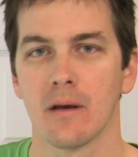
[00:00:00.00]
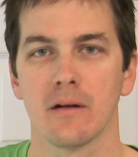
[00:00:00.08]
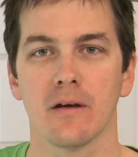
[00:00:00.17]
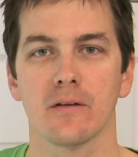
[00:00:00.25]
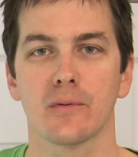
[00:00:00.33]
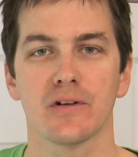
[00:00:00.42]

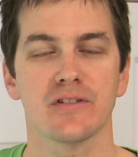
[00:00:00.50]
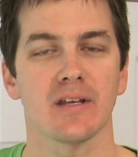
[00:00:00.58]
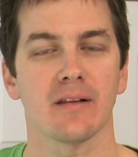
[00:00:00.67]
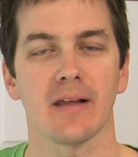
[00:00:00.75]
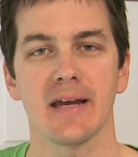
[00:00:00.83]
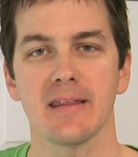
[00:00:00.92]
In other words,
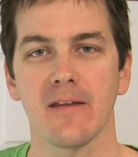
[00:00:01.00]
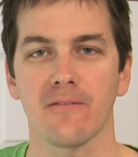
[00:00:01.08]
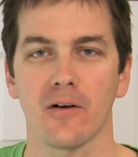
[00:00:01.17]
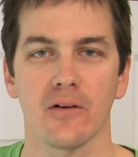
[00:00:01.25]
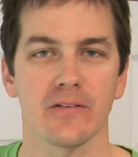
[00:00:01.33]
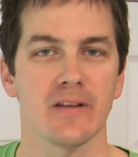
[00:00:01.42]
light that
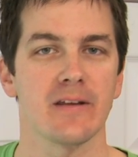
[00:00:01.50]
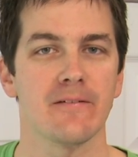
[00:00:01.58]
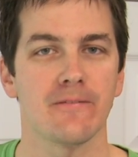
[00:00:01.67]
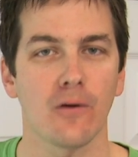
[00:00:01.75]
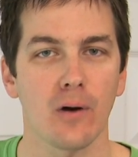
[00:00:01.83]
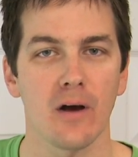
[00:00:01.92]
falls in the
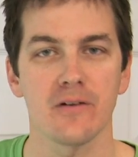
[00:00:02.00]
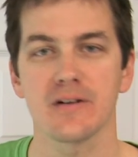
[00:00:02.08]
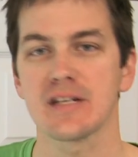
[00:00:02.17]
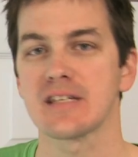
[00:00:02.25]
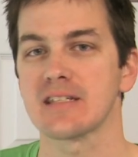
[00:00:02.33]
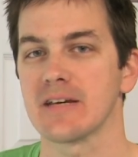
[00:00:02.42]

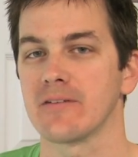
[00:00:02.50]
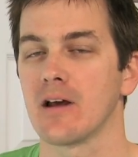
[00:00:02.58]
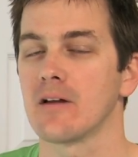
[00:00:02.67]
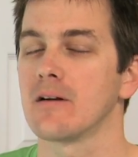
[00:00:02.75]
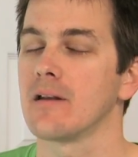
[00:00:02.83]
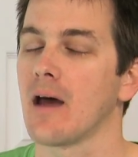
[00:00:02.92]
400 to
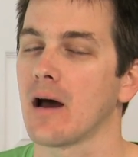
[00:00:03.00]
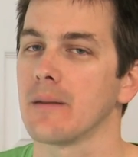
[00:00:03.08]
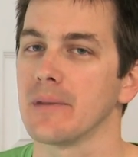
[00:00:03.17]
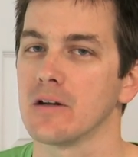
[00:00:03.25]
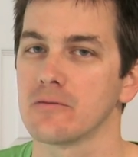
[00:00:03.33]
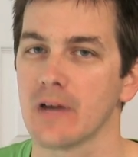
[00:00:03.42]
700
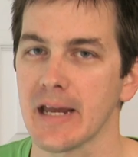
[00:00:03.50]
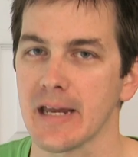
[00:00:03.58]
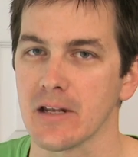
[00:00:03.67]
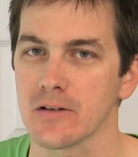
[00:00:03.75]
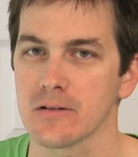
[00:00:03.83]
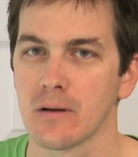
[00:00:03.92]
nanometer
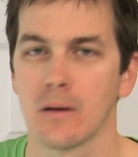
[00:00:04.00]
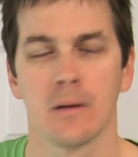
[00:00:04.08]
range.